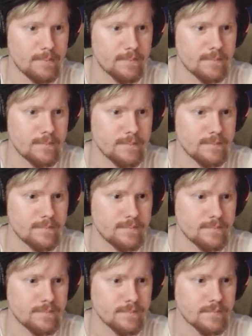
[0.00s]

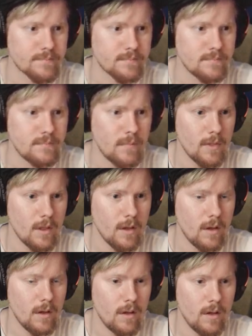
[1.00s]

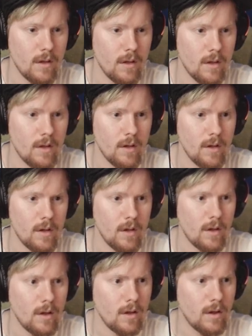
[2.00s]

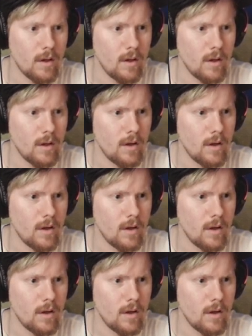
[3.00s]
Nobody speaks.